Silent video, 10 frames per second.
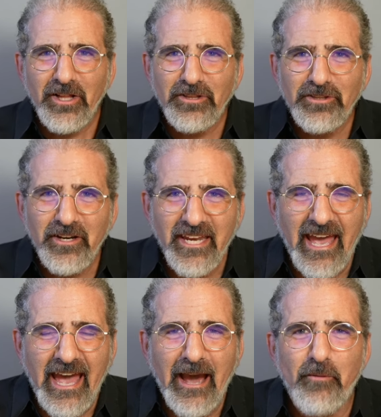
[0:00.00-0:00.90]
Look at
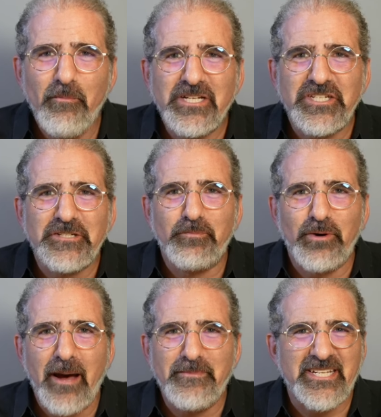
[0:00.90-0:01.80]
how much is
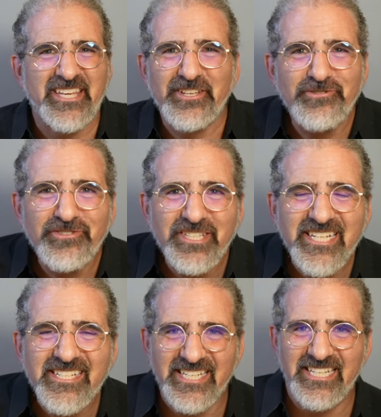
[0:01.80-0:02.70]
promised that you
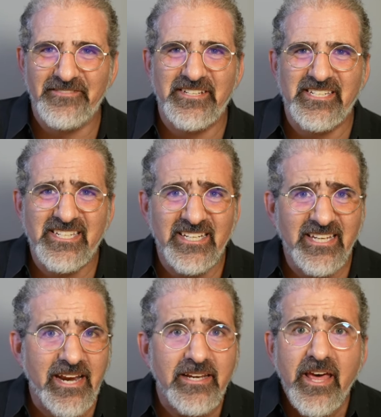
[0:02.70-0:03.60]
didn't even see
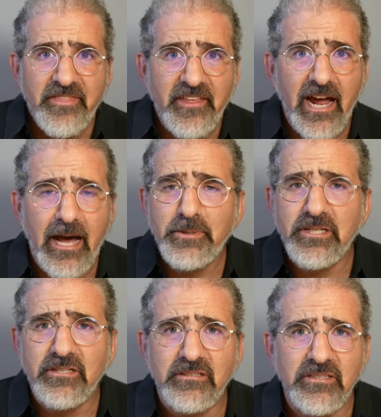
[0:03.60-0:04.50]
yet that I'm
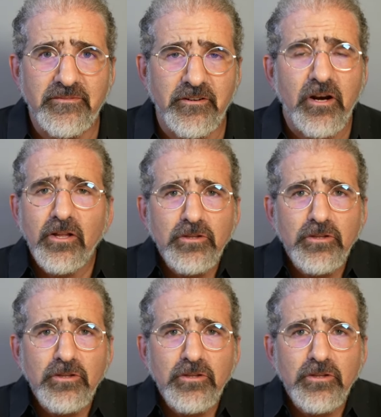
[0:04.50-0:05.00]
going to deliver.